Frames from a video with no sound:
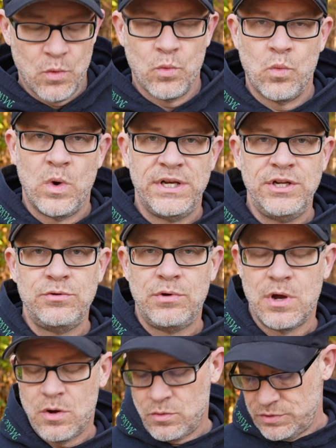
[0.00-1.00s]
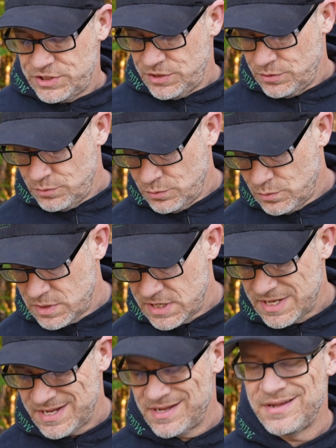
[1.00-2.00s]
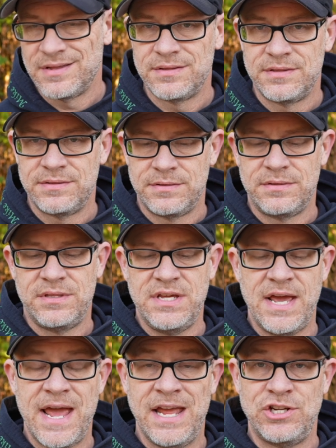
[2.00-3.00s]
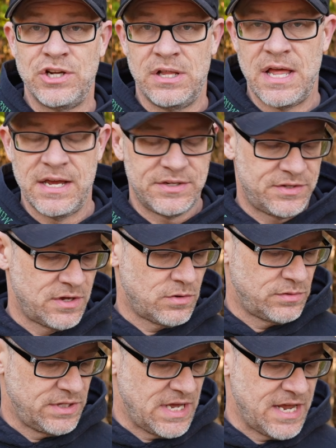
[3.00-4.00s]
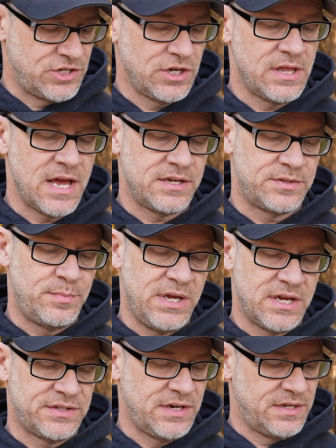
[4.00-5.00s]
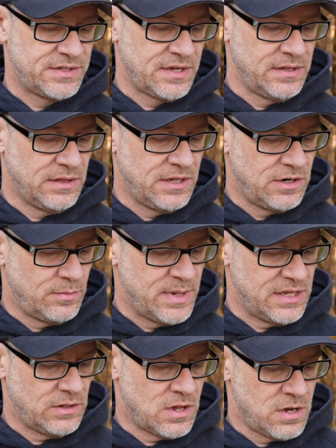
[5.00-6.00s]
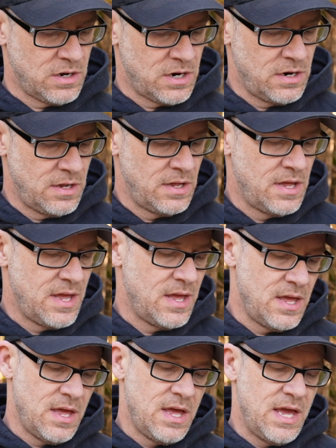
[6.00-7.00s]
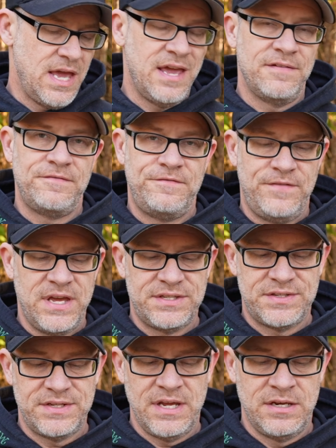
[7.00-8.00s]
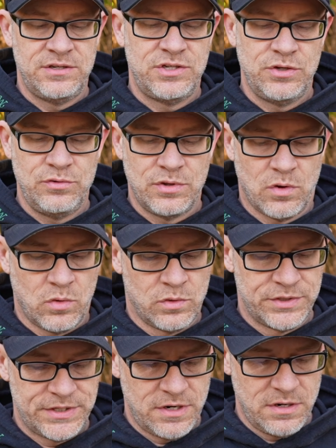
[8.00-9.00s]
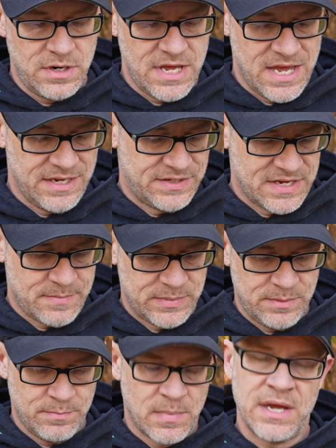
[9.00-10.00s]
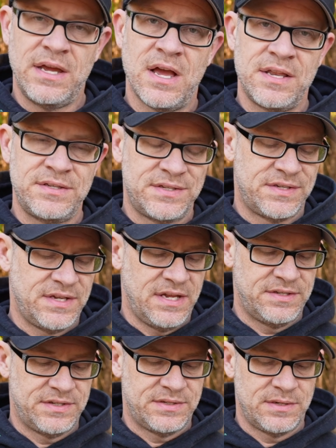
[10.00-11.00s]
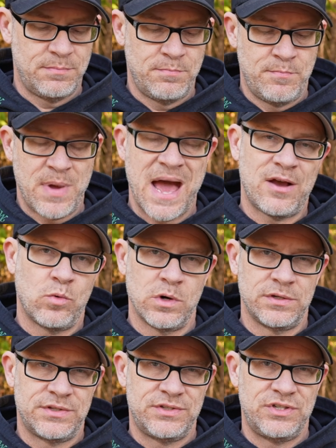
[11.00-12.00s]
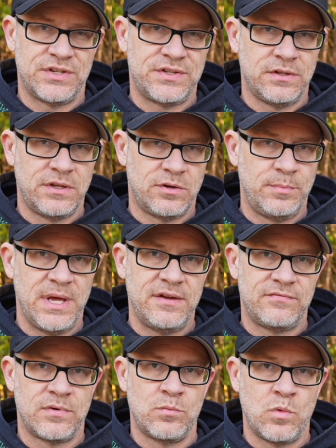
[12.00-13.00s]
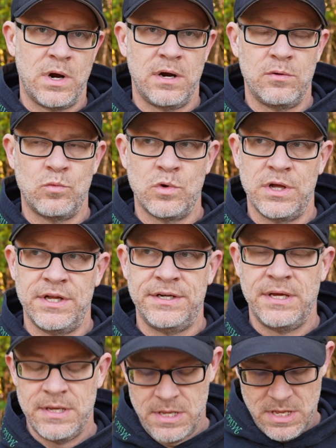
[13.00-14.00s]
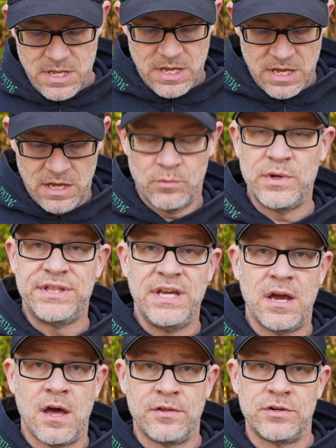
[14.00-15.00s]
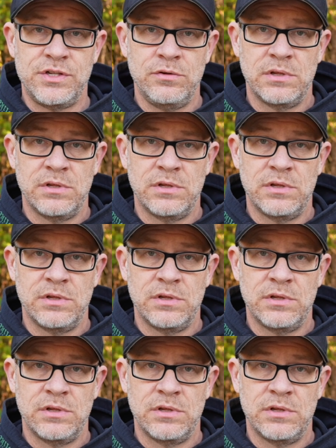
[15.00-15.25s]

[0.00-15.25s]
When you go to the HLX though, the HLX, because it is a little bit longer, it fits into the holster, except my gun sits backwards just a little bit from where it would with the other two